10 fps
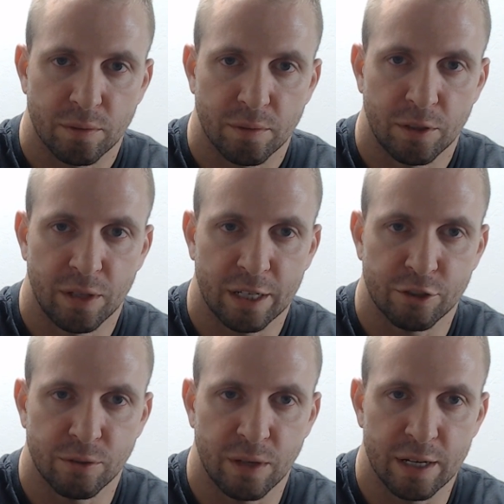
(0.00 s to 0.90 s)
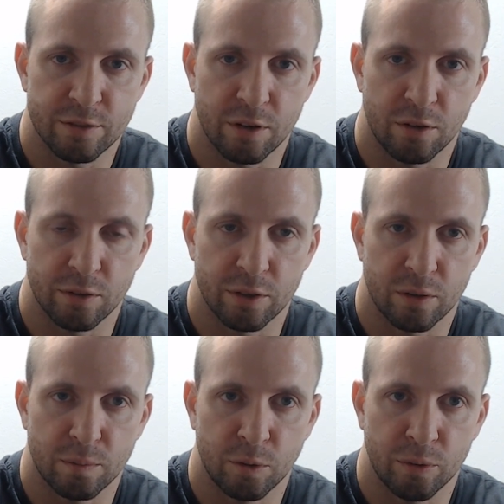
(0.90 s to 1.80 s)
Electrolytes all in the
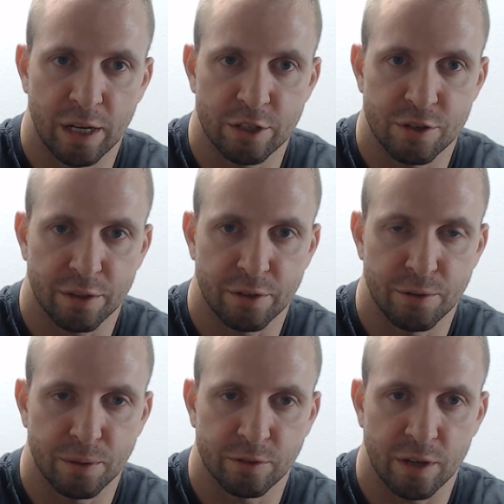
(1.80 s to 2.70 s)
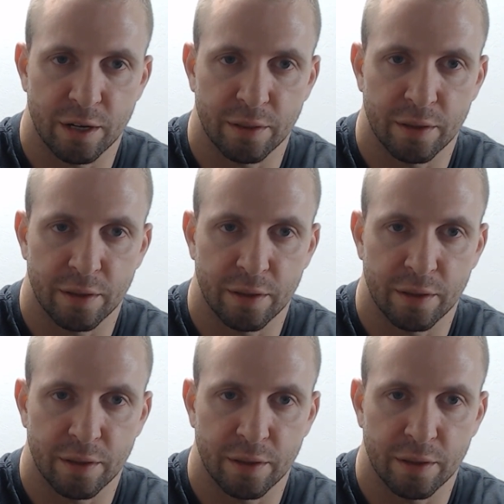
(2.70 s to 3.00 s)
normal range, nothing too exciting